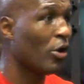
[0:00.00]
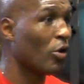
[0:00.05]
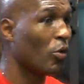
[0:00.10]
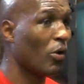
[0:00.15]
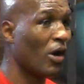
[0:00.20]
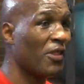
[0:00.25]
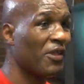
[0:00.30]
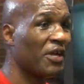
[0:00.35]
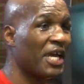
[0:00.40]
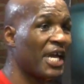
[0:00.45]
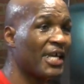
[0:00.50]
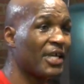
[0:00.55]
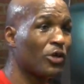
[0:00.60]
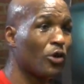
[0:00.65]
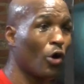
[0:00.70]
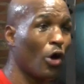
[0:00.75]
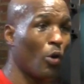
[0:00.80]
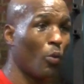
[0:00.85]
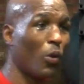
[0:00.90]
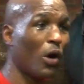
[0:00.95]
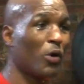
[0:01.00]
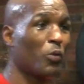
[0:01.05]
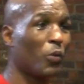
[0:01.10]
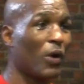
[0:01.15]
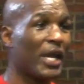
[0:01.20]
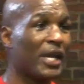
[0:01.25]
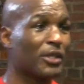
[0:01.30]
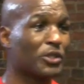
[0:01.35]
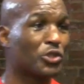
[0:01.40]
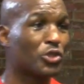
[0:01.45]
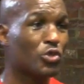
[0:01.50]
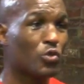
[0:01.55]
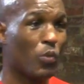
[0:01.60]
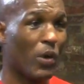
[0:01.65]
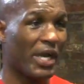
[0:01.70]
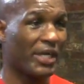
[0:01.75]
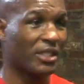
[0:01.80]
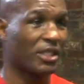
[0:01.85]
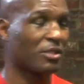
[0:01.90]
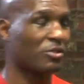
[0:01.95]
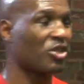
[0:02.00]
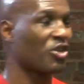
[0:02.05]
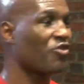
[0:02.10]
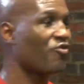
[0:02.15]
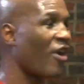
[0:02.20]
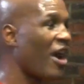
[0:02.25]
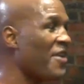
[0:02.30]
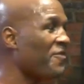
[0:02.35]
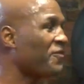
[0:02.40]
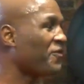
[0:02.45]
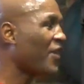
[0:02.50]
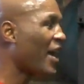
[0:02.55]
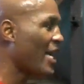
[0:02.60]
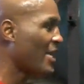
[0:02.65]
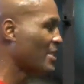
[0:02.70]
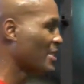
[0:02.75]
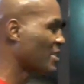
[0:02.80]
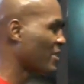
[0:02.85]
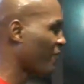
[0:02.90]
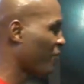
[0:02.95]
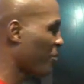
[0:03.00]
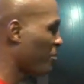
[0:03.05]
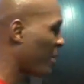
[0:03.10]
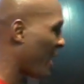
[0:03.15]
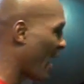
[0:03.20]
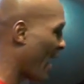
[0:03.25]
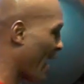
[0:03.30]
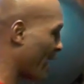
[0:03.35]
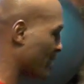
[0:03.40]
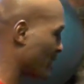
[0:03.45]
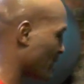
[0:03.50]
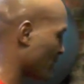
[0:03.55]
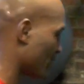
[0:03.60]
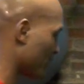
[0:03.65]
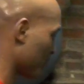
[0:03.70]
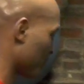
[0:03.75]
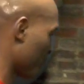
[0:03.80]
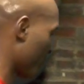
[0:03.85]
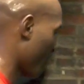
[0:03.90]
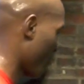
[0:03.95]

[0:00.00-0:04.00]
whether they can go up 1 weight or 2 weights. The great fighters of the past,